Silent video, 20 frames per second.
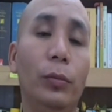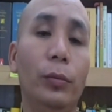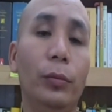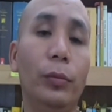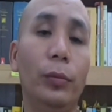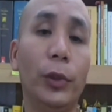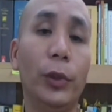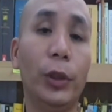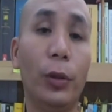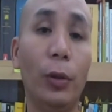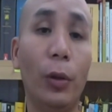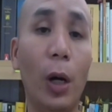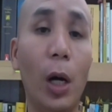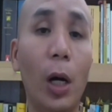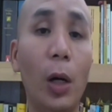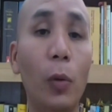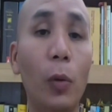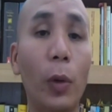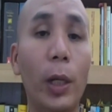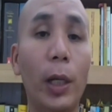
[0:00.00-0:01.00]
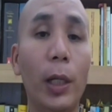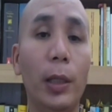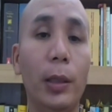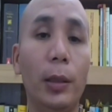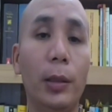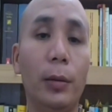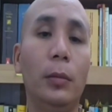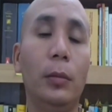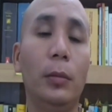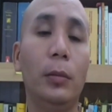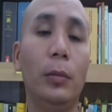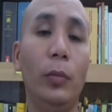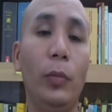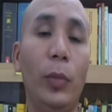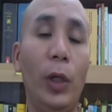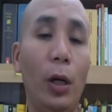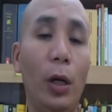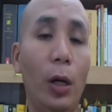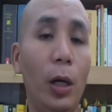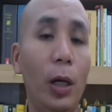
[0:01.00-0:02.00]
the wrong way,
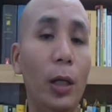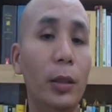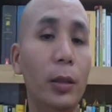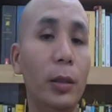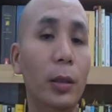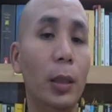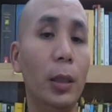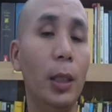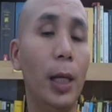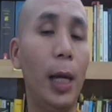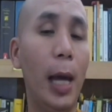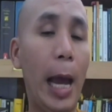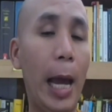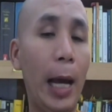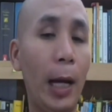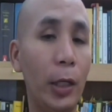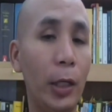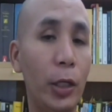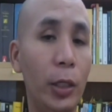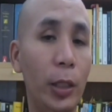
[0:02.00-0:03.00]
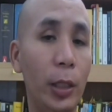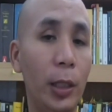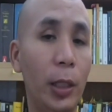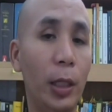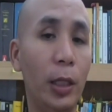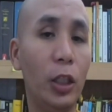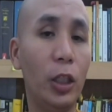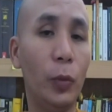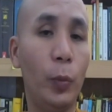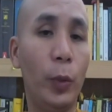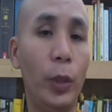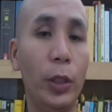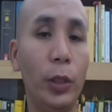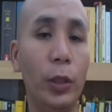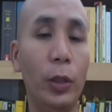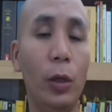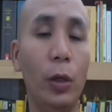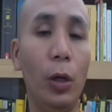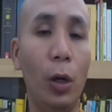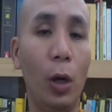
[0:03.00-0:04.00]
because action and speech
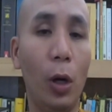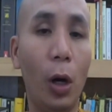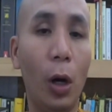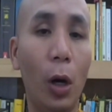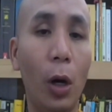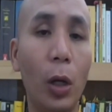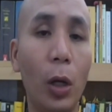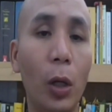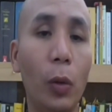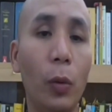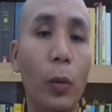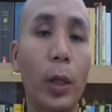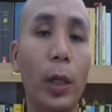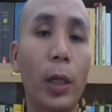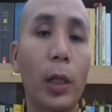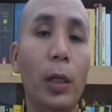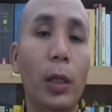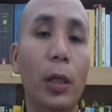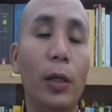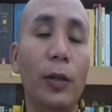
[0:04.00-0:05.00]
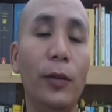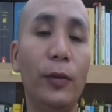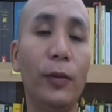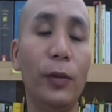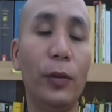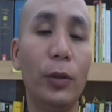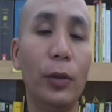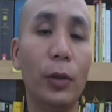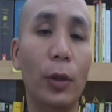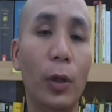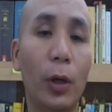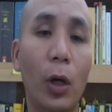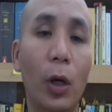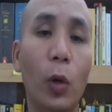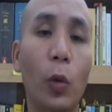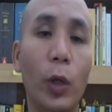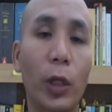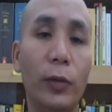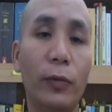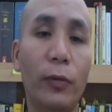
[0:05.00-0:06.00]
always
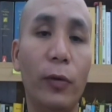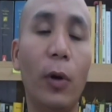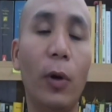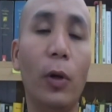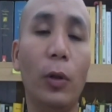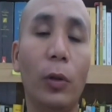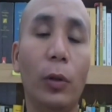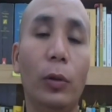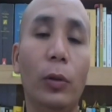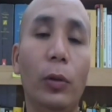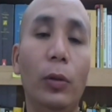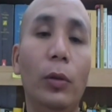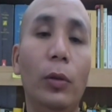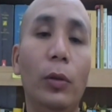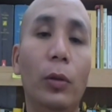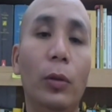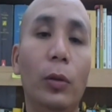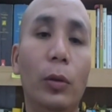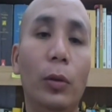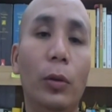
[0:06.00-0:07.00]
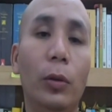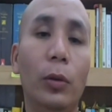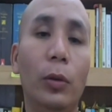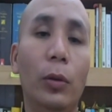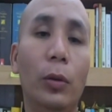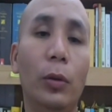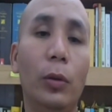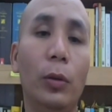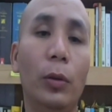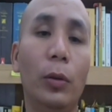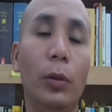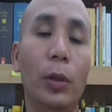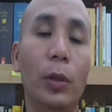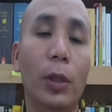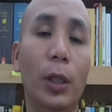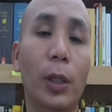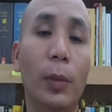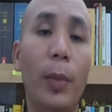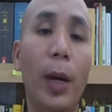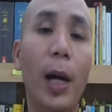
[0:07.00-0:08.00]
follow the
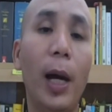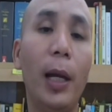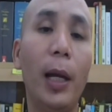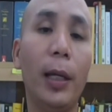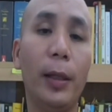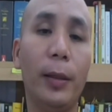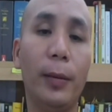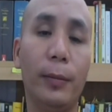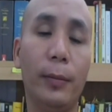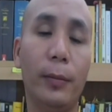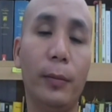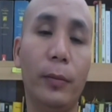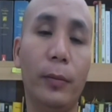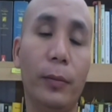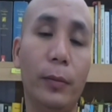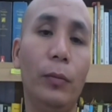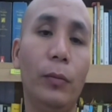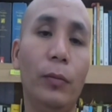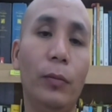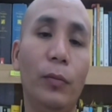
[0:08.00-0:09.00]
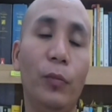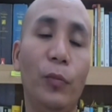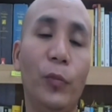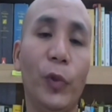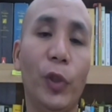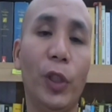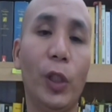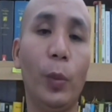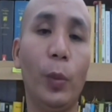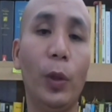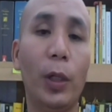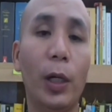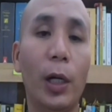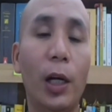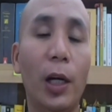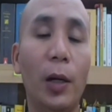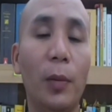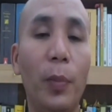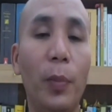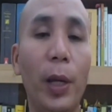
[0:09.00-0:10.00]
mind. The Buddha
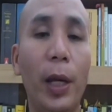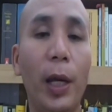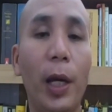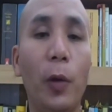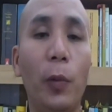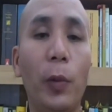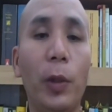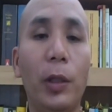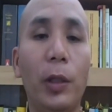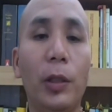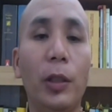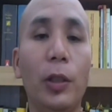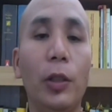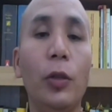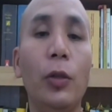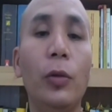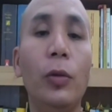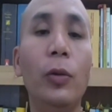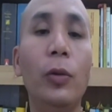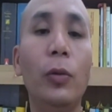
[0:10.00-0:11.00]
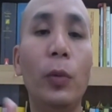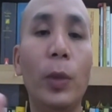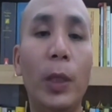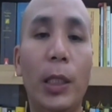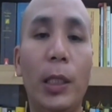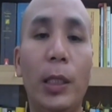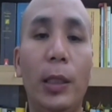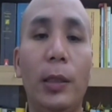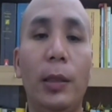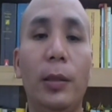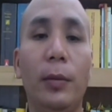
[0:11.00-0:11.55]
compared with two wheels